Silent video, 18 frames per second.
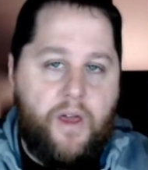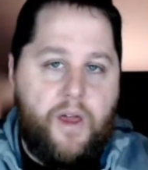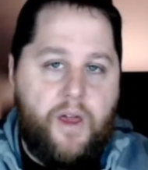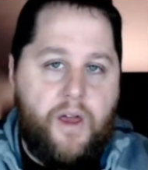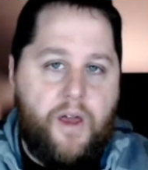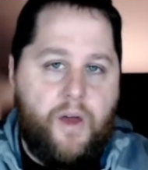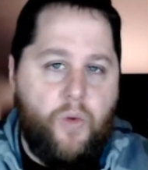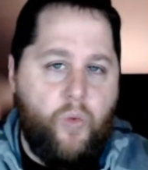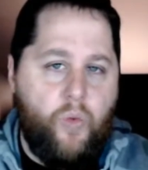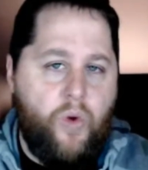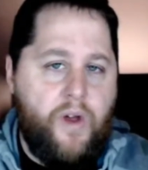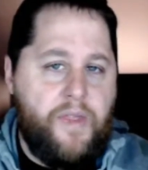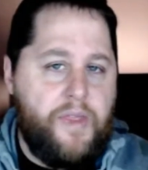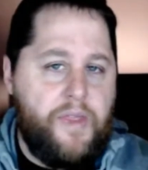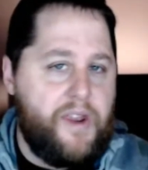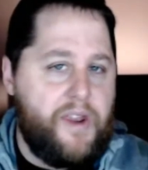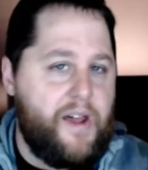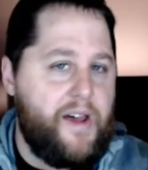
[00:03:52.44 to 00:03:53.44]
One
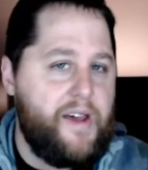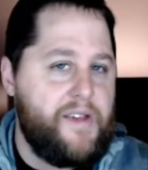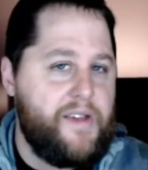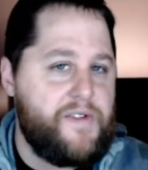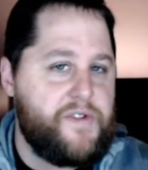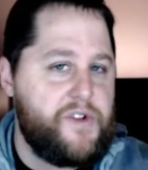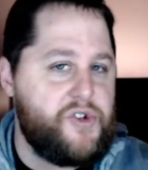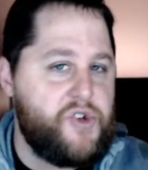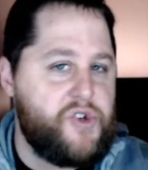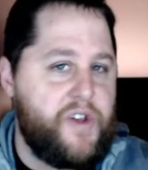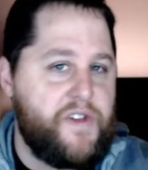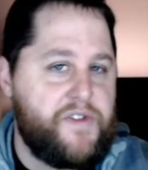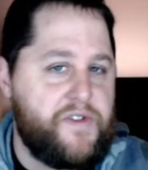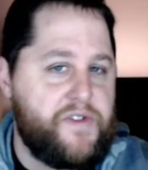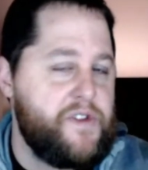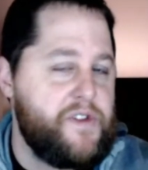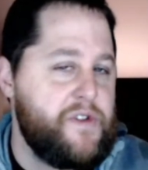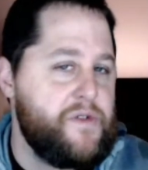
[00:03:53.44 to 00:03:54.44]
that I suggest
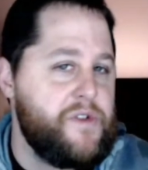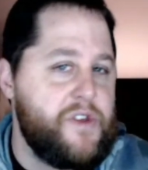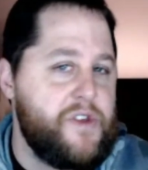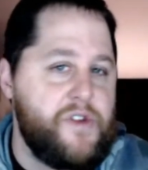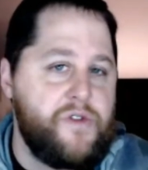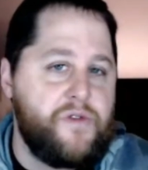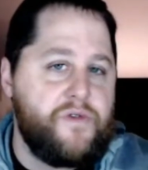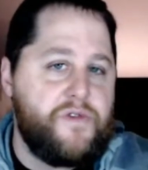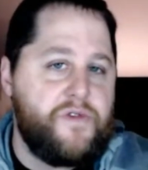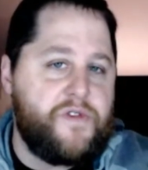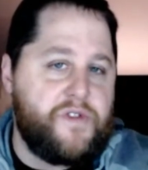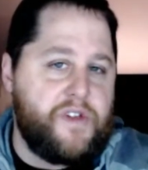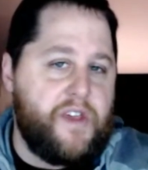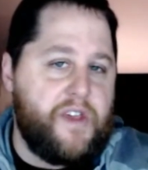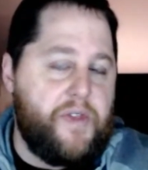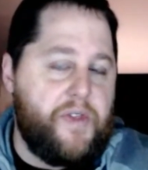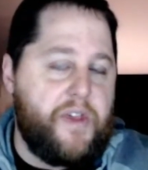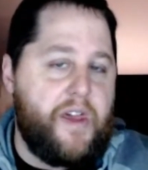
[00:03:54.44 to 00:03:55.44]
that you use to
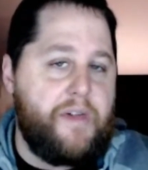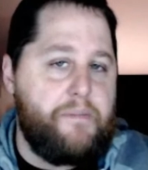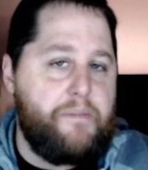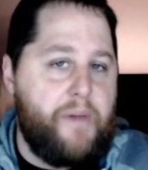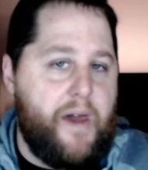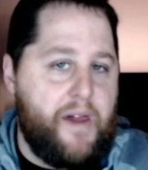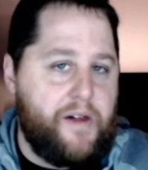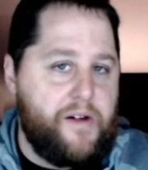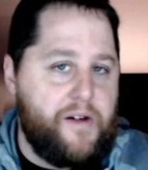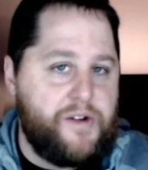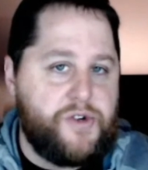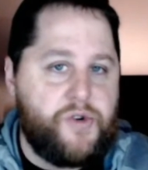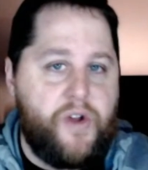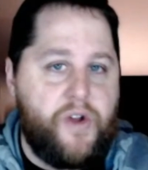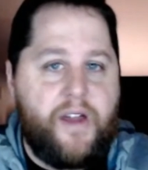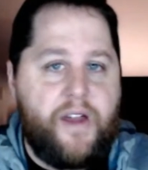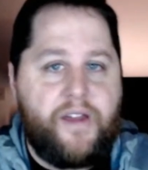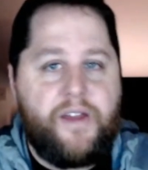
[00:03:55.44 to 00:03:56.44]
get the game back on
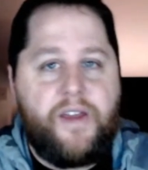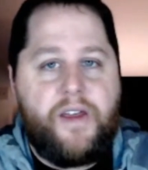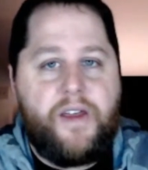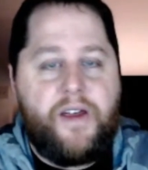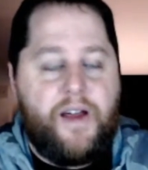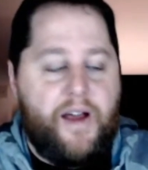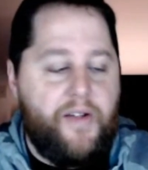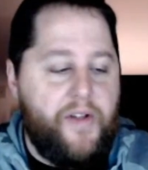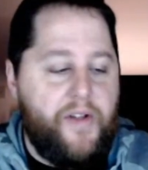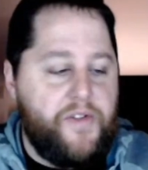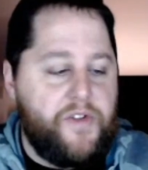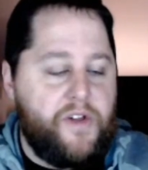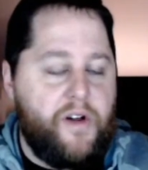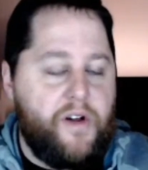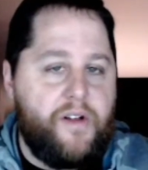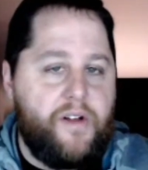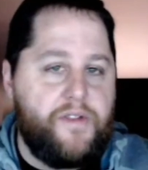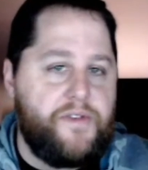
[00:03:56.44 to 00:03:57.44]
track, I like to
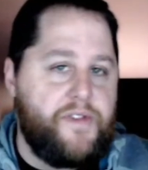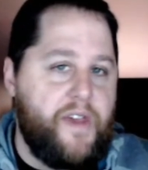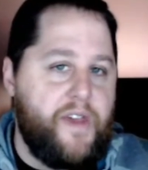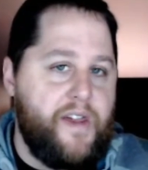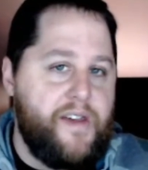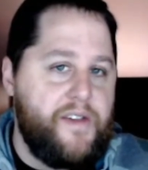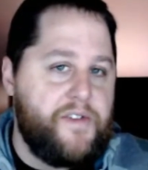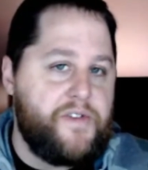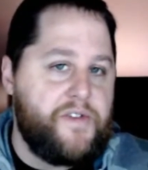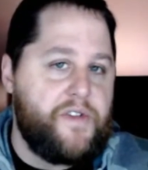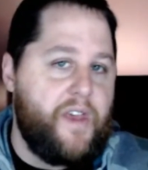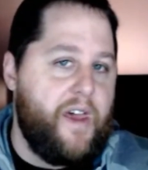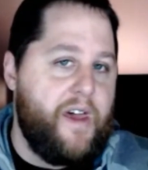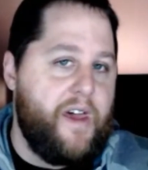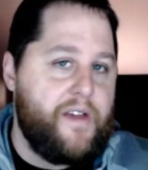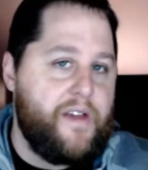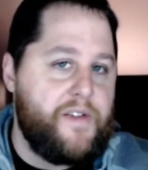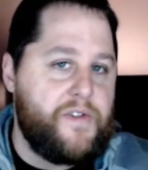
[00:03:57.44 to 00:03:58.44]
call Deus
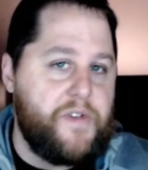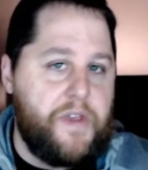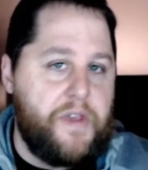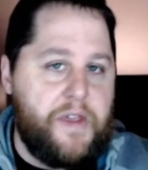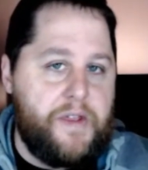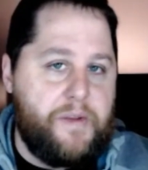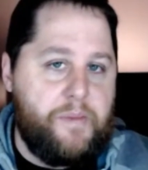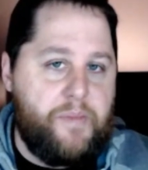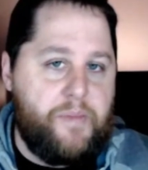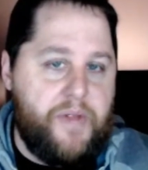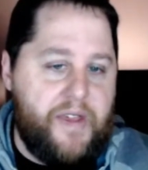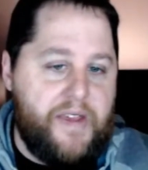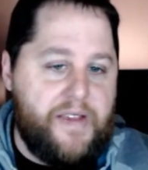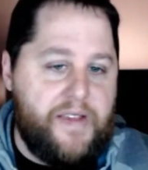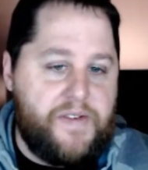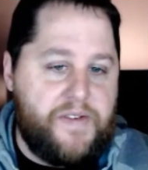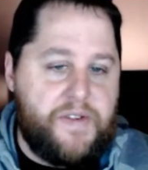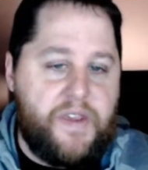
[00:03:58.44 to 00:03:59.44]
Ex
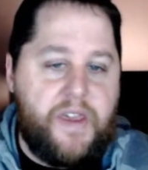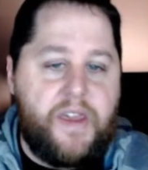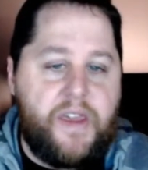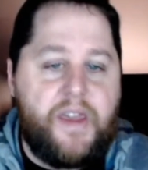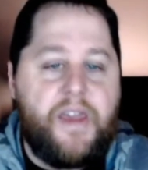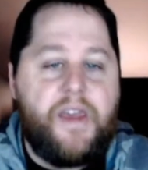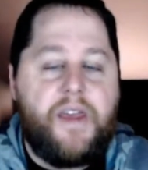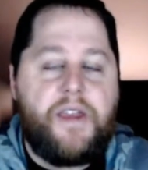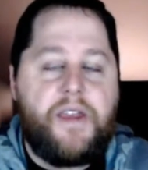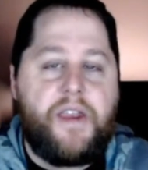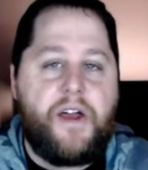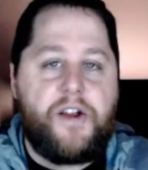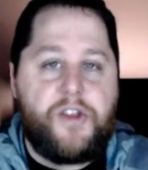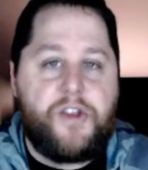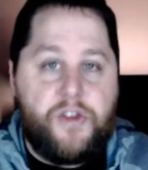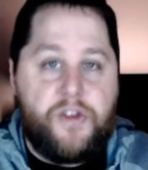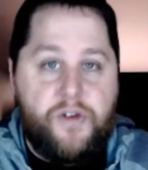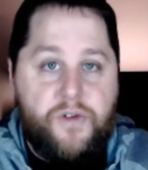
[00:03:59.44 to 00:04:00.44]
NPC. Now
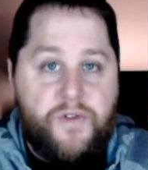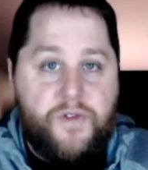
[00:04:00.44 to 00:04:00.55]
use